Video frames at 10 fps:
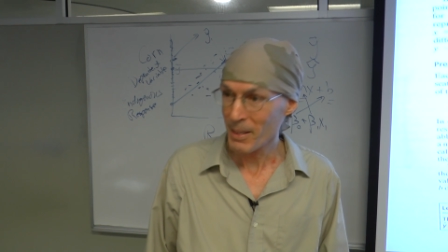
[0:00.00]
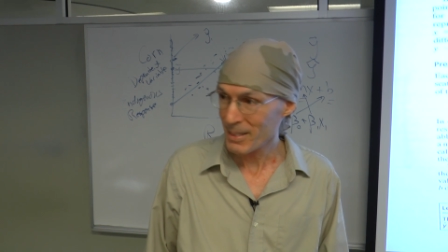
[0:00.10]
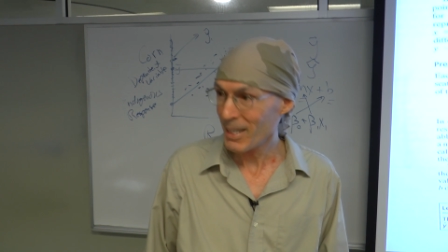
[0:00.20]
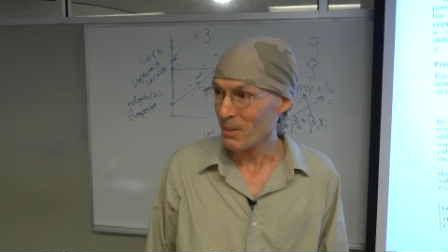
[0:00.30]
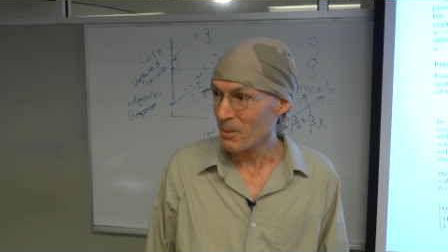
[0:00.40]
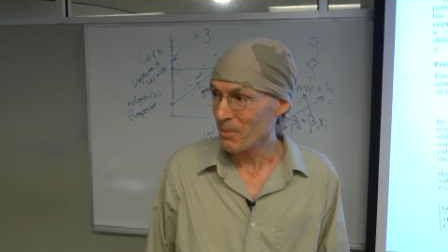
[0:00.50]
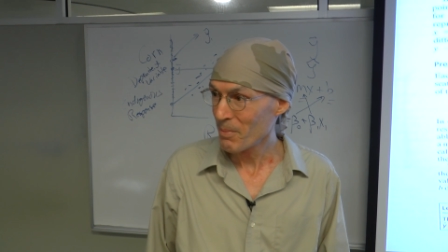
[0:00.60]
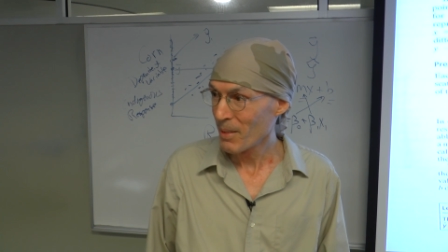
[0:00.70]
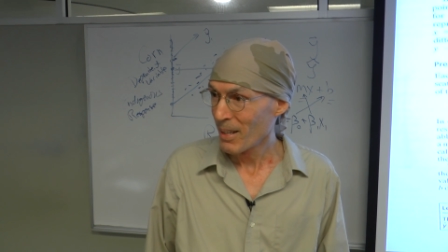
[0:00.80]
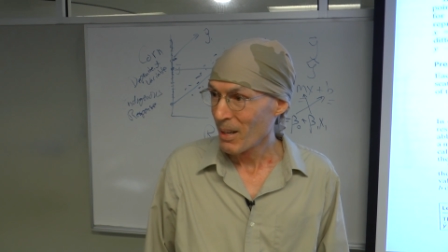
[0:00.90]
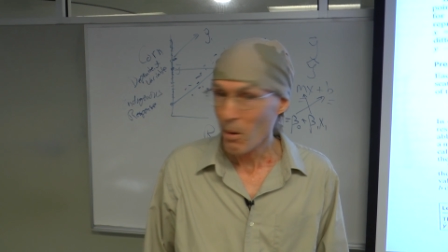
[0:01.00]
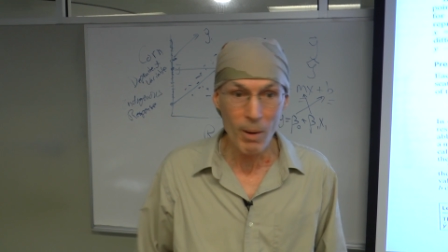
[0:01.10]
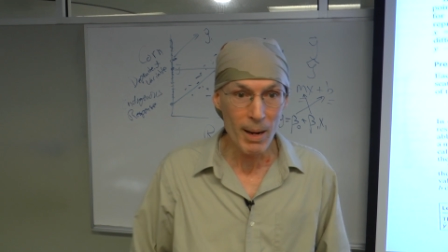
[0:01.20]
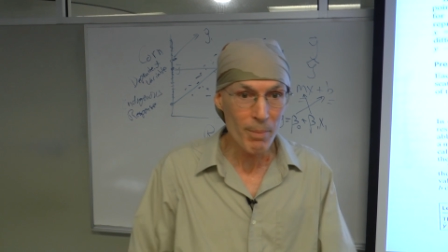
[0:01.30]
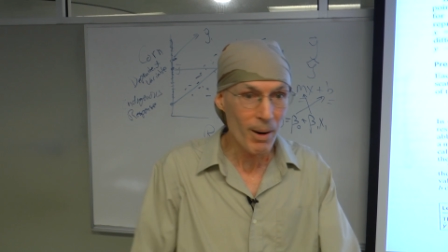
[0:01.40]
Isn't that cool?
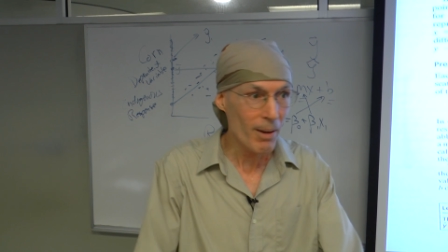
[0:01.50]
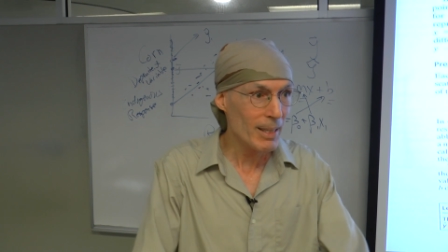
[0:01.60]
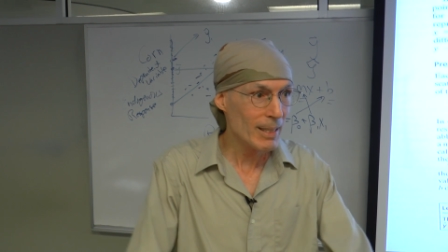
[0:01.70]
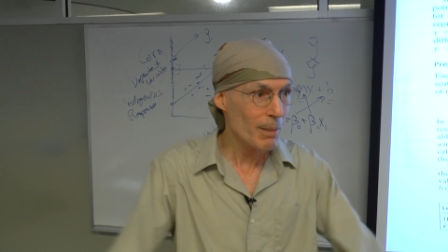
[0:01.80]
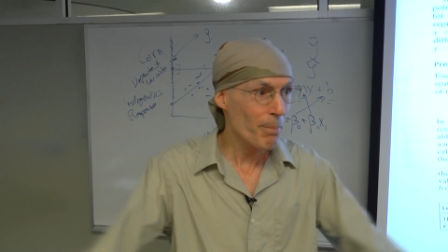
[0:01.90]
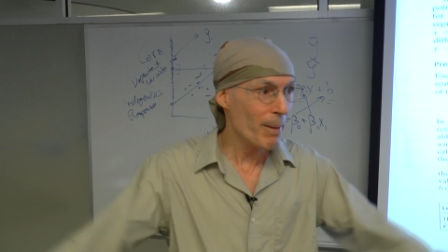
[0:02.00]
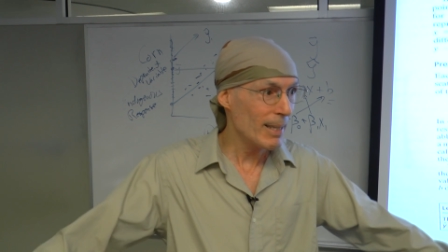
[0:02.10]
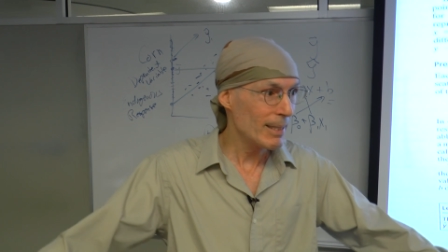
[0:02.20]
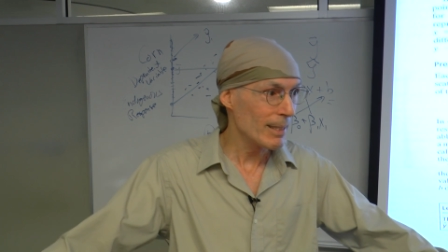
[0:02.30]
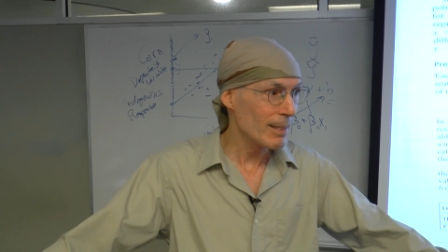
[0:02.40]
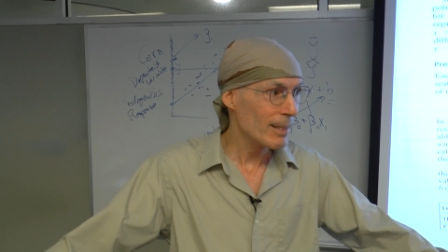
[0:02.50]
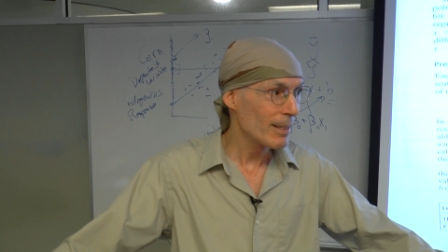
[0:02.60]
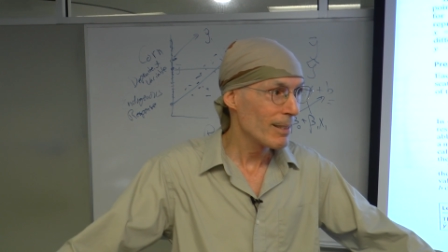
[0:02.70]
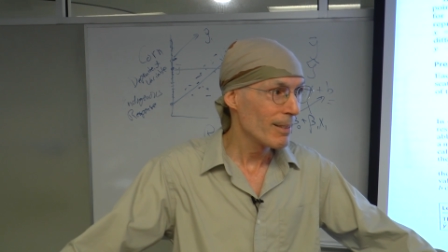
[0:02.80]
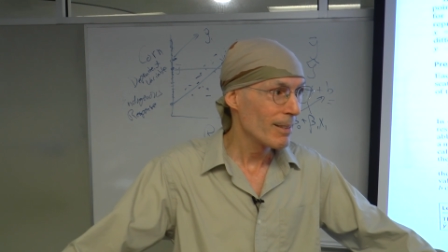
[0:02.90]
Y bar is the
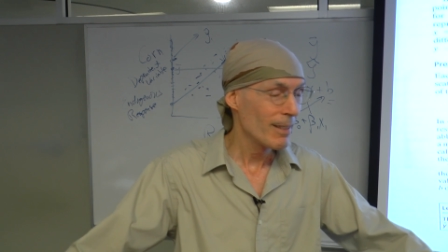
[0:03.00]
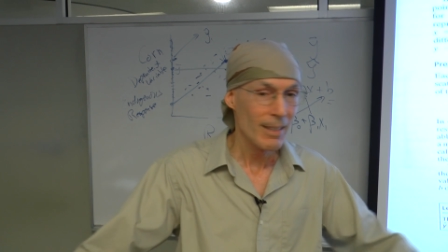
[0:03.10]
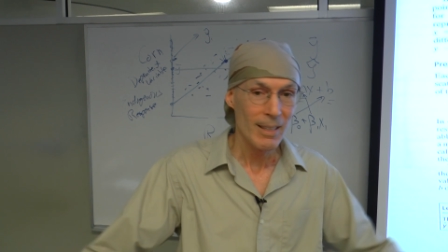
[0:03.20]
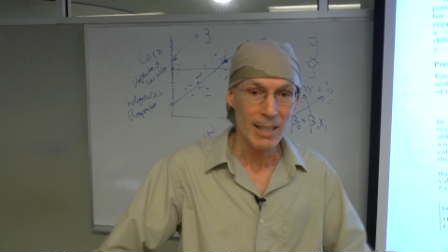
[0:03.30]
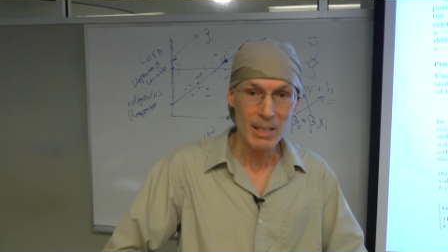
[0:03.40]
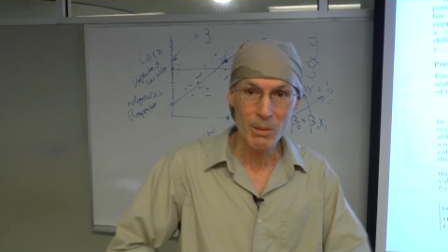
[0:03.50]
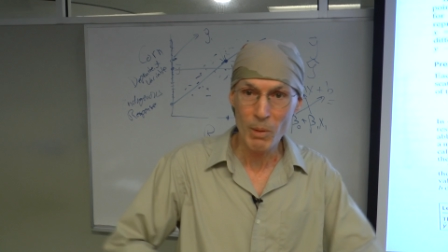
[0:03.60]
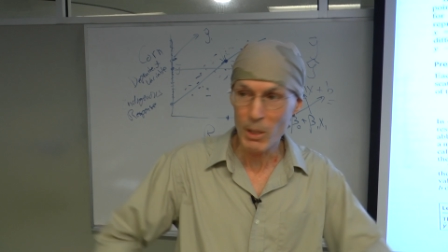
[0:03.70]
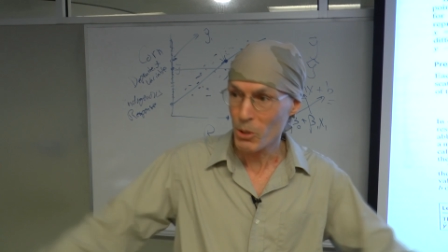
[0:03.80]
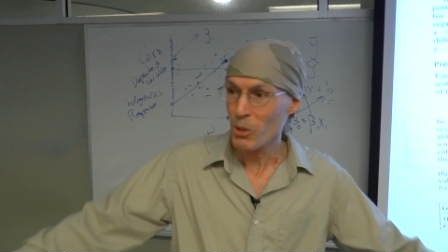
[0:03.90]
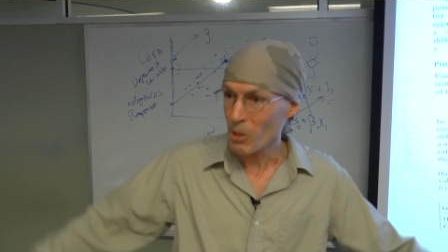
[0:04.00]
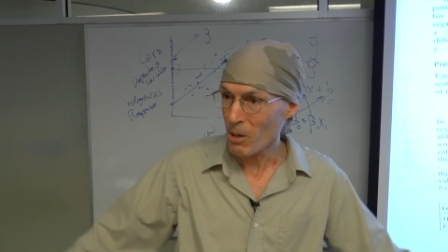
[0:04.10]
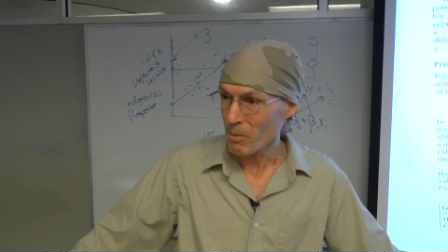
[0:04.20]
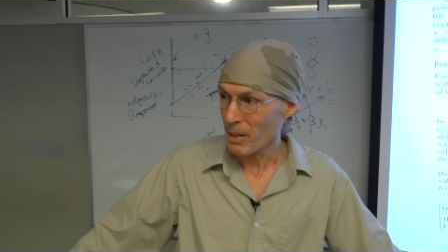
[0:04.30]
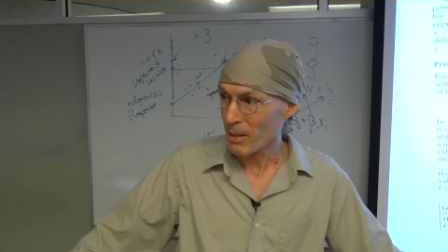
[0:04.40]
basis. It's what you
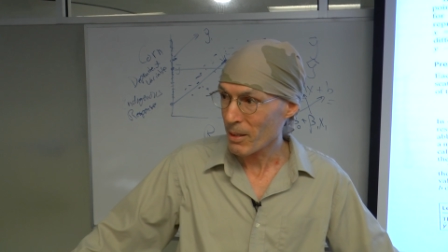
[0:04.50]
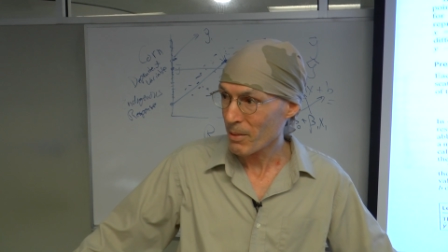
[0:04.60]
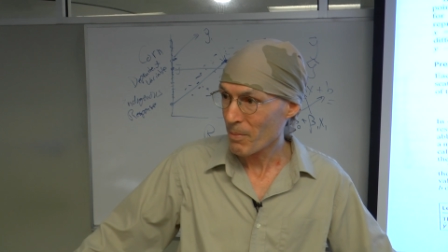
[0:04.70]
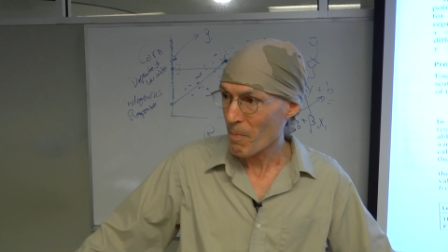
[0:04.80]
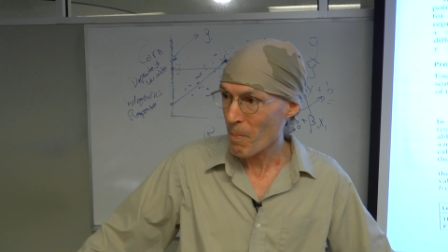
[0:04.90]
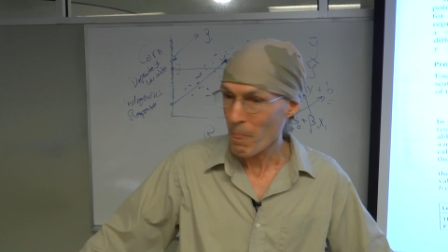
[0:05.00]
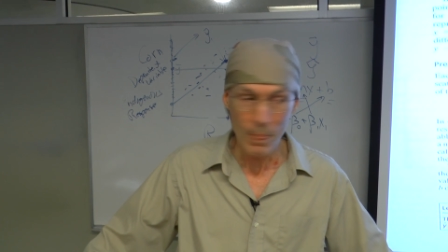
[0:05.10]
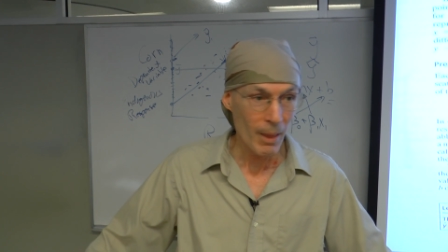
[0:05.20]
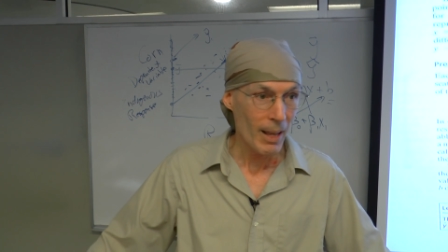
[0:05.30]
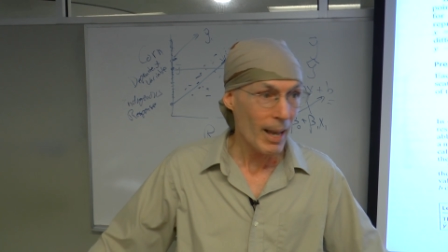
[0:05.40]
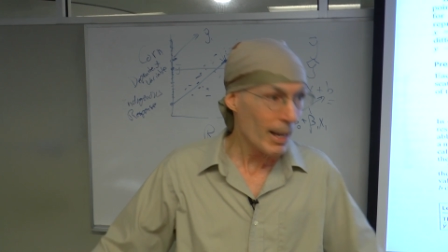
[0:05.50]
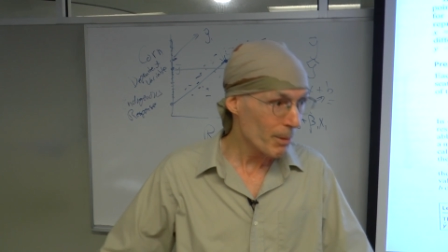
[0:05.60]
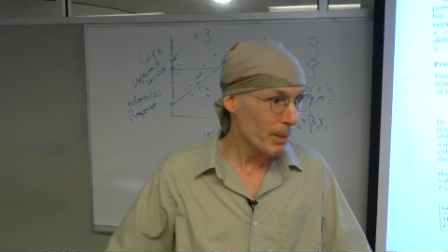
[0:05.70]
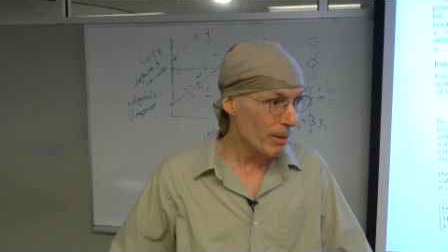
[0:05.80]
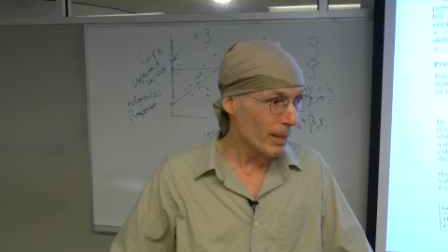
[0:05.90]
start with.
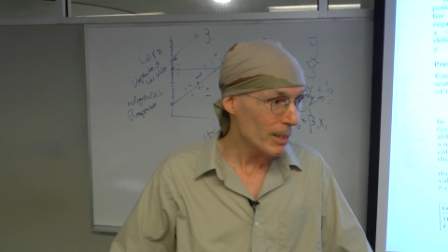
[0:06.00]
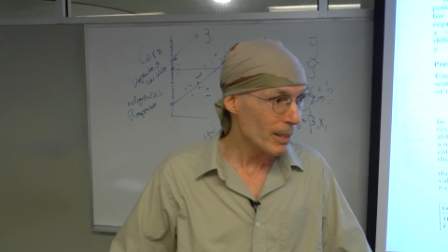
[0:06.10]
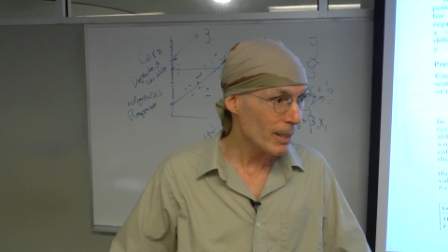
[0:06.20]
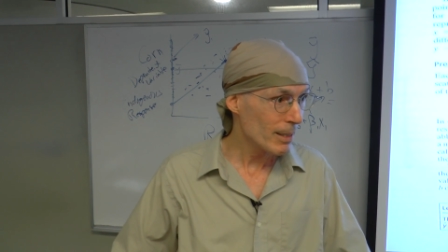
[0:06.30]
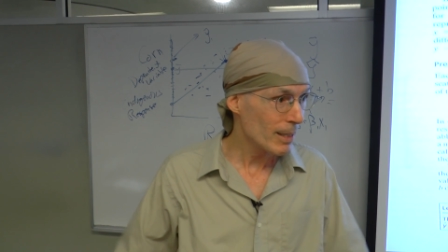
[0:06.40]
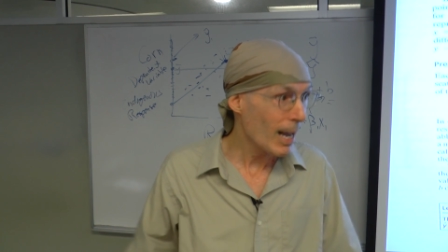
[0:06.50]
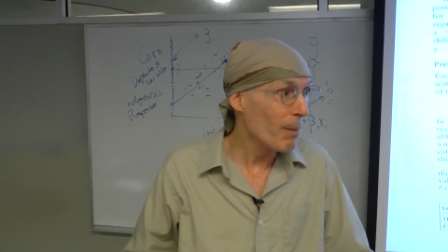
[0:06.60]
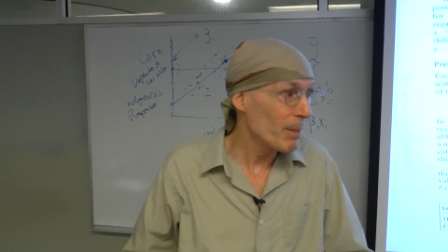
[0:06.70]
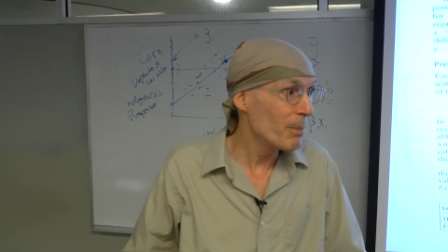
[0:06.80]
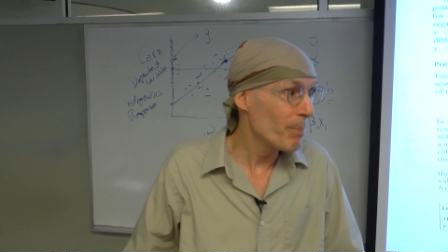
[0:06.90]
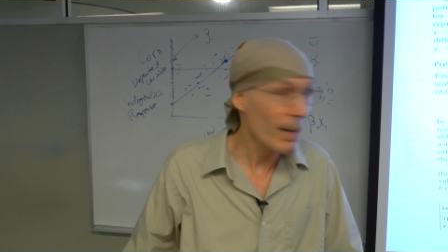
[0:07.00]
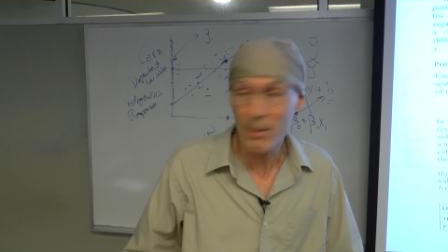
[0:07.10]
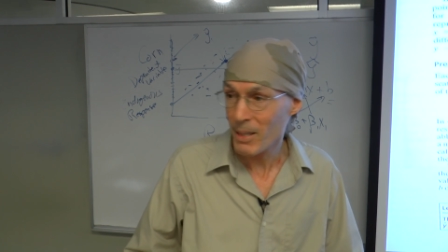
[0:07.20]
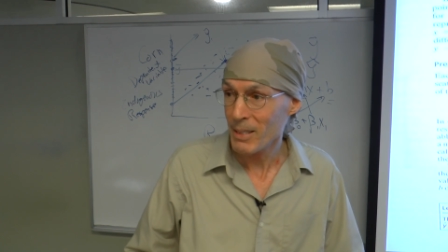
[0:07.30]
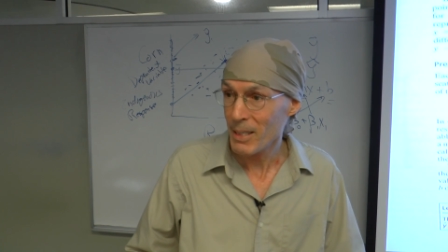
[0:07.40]
And the regression is how much
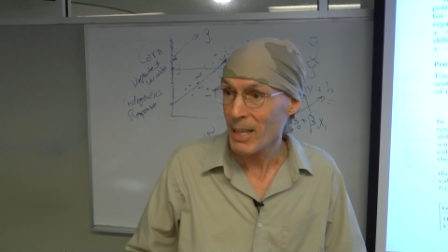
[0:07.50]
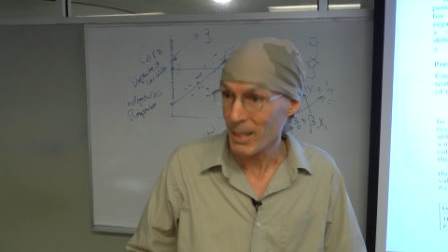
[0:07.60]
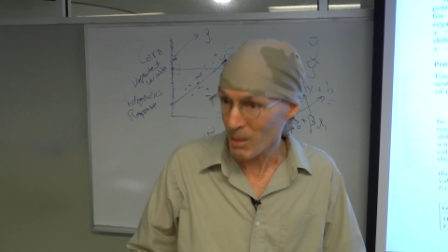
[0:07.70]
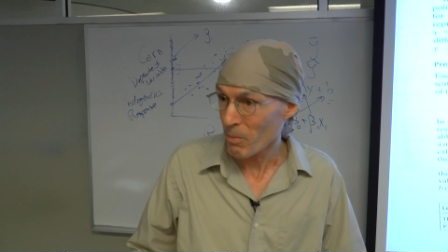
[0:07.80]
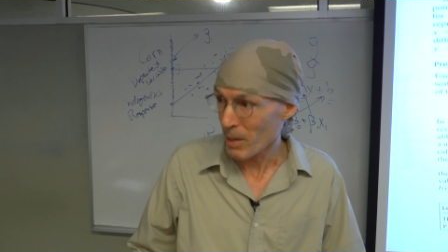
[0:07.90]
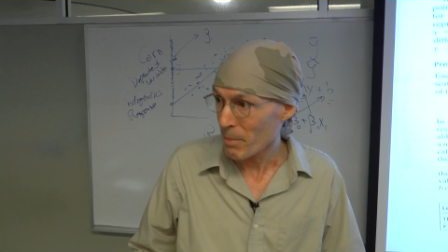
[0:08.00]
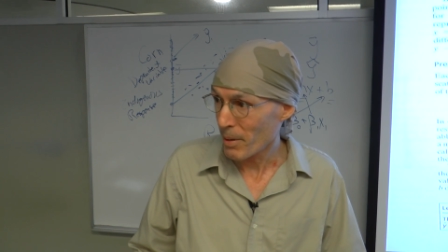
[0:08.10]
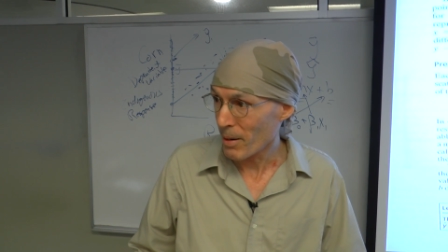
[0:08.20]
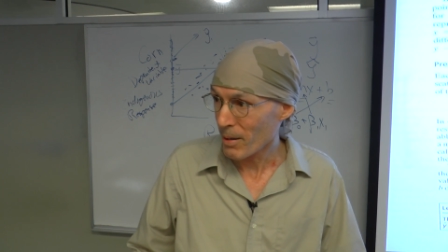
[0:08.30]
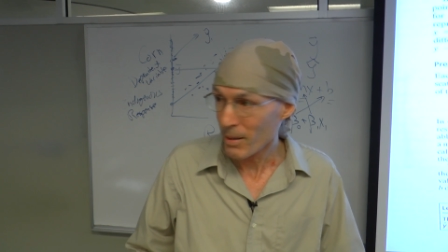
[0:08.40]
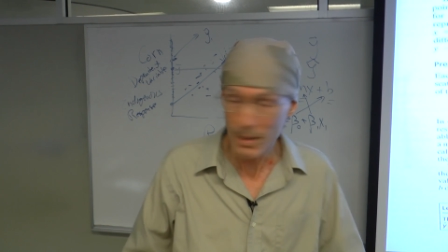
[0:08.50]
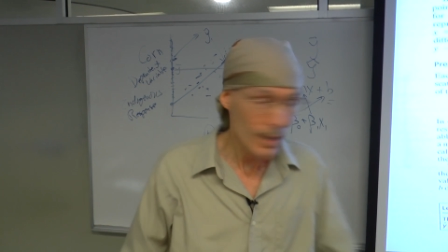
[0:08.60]
better can you get than y bar.